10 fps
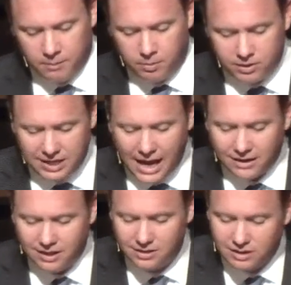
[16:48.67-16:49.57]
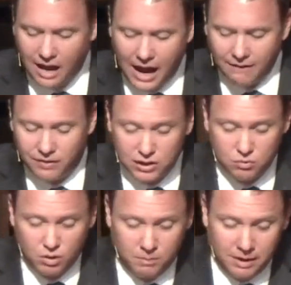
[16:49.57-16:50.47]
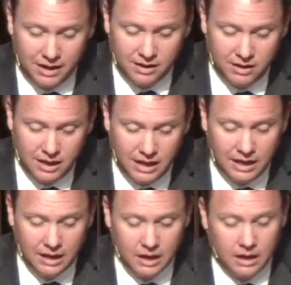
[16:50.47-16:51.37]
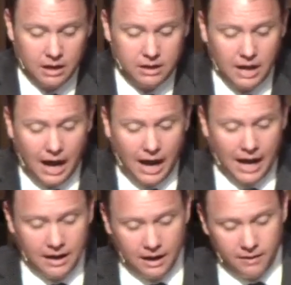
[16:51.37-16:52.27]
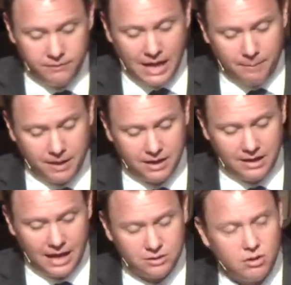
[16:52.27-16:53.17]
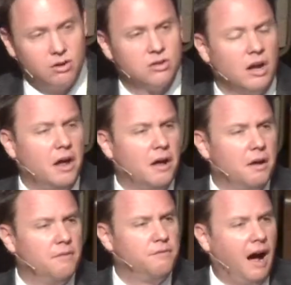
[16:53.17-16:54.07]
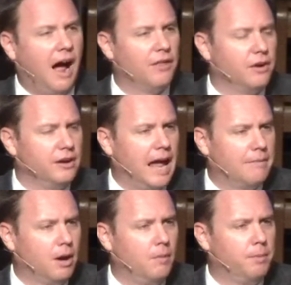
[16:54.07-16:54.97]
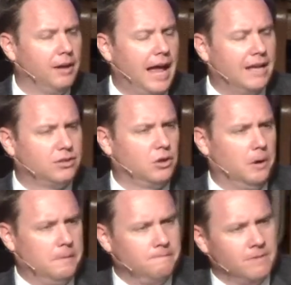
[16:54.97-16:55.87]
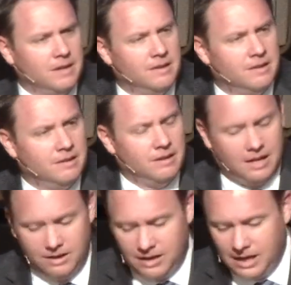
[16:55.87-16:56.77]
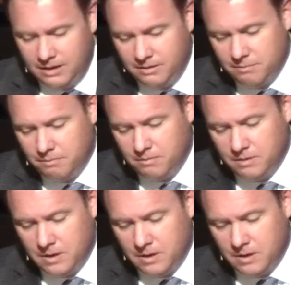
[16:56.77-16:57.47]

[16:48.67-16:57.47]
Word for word: protect his life. This would have been the god of Nebuchadnezzar's father, Nabopolassar. And then